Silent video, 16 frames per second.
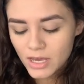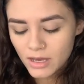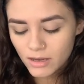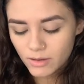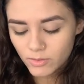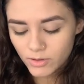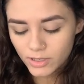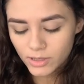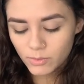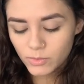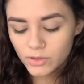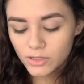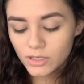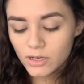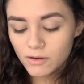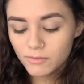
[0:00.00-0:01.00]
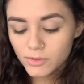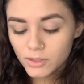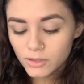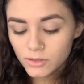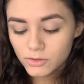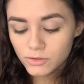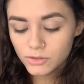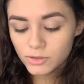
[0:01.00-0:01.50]
I'm going in with the
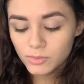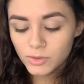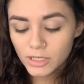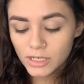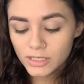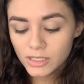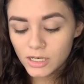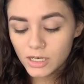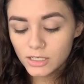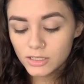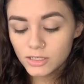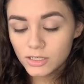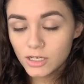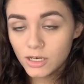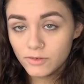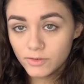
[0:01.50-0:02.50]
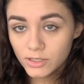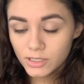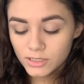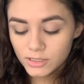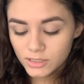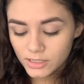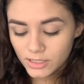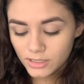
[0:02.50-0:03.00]
CoverGirl True Blend Undercover
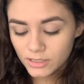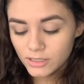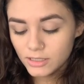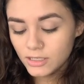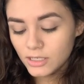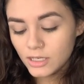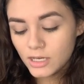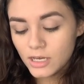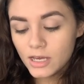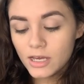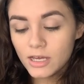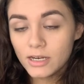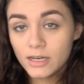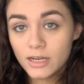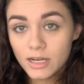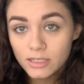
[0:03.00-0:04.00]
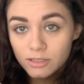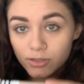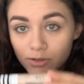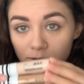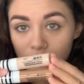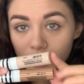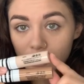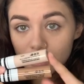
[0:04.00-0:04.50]
Concealer, and I got two
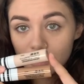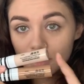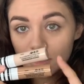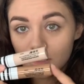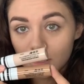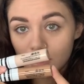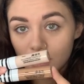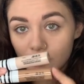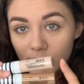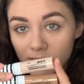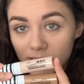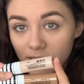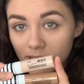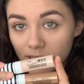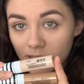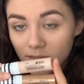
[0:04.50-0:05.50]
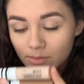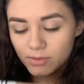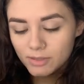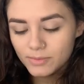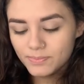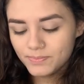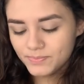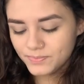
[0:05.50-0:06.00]
shades, the darker one and the lighter
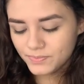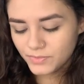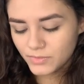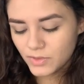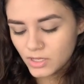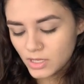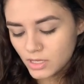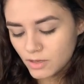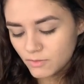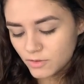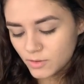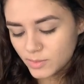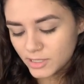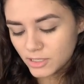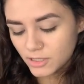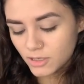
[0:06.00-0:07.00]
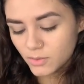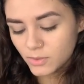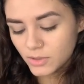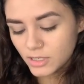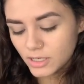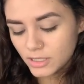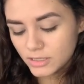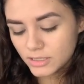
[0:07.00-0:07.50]
one. For my darker one,
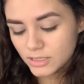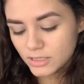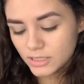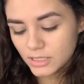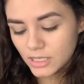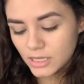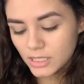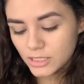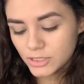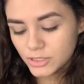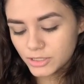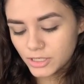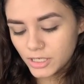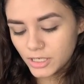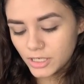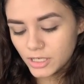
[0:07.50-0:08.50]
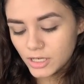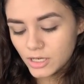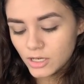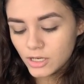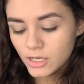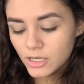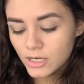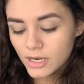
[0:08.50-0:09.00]
it's in the shade
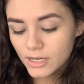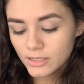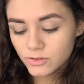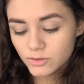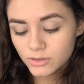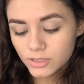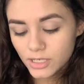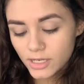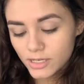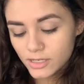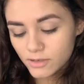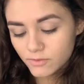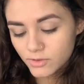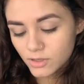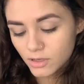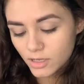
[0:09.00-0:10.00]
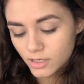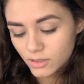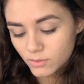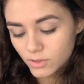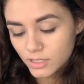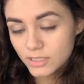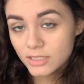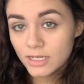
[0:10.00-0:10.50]
Natural Tan, and for the lighter
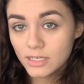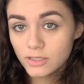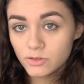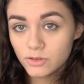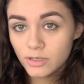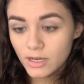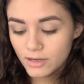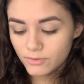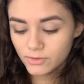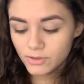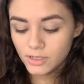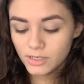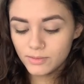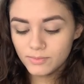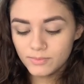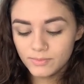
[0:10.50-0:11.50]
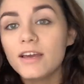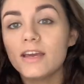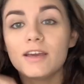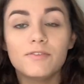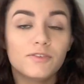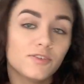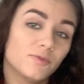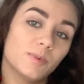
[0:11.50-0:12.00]
one, it's Natural Ivory.
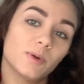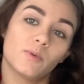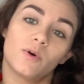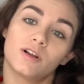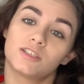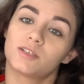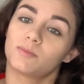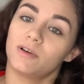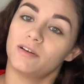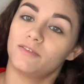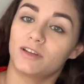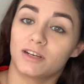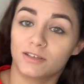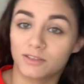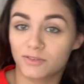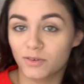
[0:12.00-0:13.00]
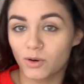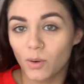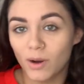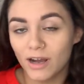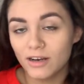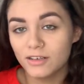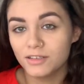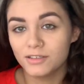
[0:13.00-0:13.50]
If you've been watching my videos for a
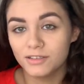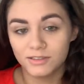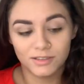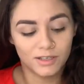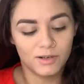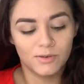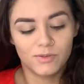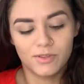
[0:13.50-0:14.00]
while, you'll know